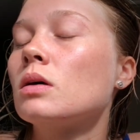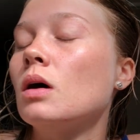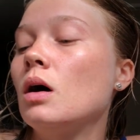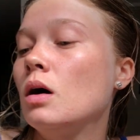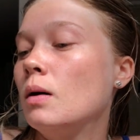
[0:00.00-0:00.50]

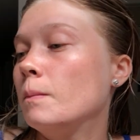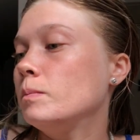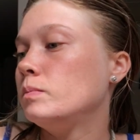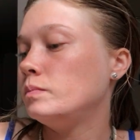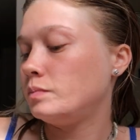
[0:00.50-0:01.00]
I
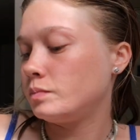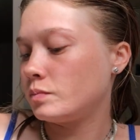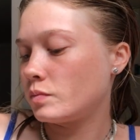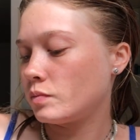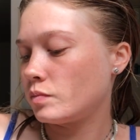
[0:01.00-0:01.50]

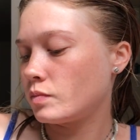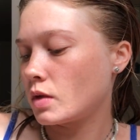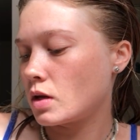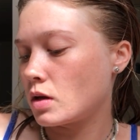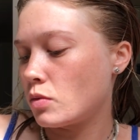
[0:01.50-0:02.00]

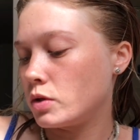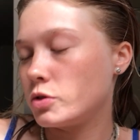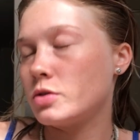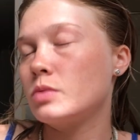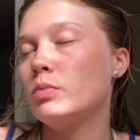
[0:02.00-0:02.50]
want to
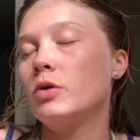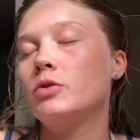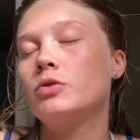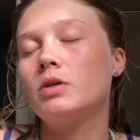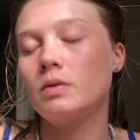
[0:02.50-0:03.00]
share some
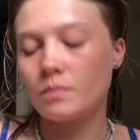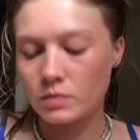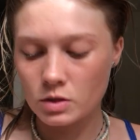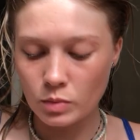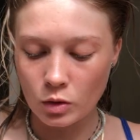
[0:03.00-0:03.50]
poetry.
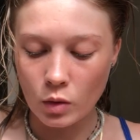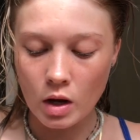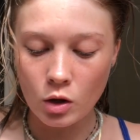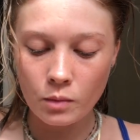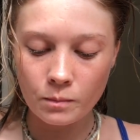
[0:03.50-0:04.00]
It's been a while.